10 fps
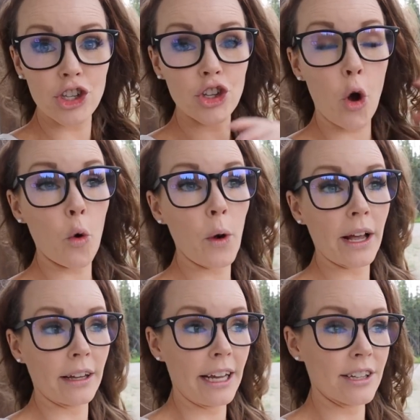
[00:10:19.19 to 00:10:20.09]
so
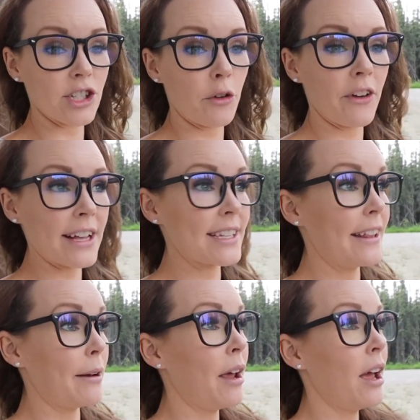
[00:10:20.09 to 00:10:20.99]
quickly and so fast
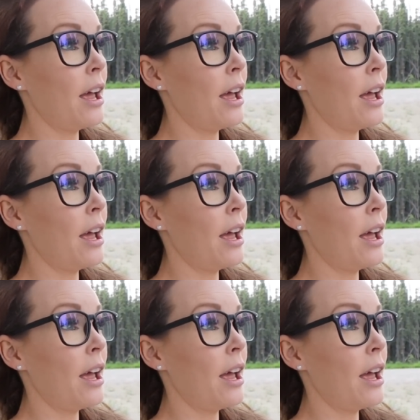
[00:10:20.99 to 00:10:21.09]
and then